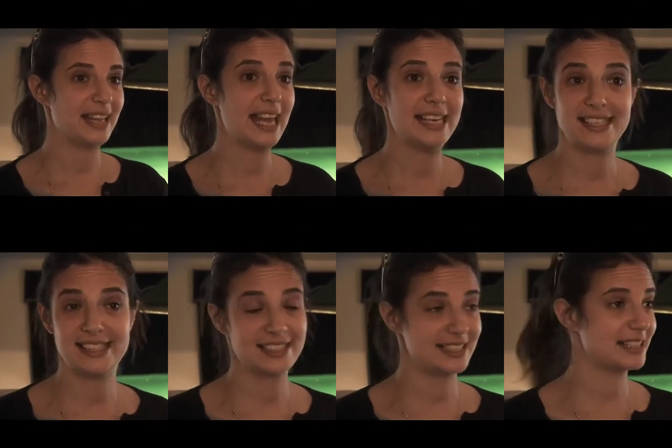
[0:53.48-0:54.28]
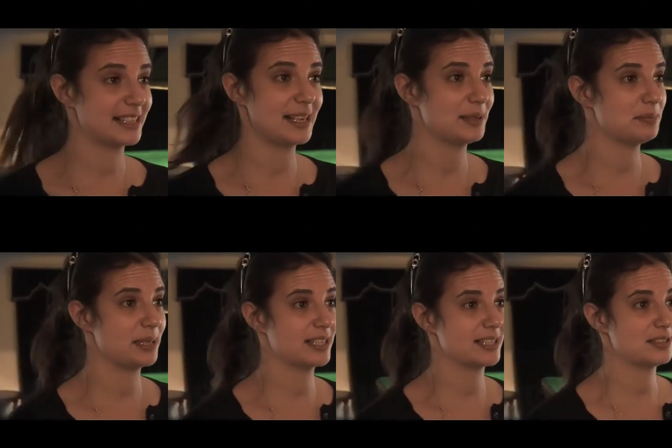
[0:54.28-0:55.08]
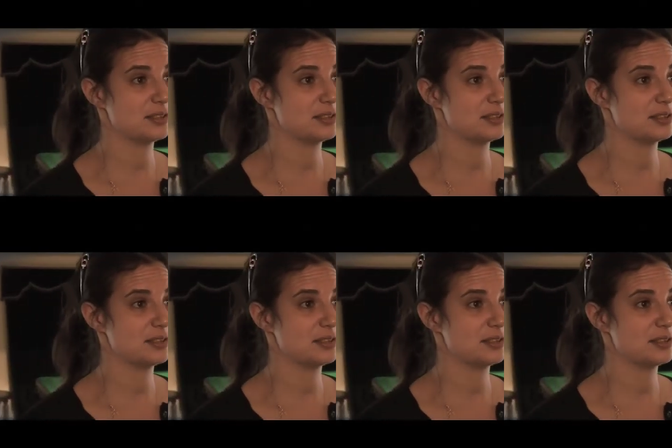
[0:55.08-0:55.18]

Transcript: editing is exciting because,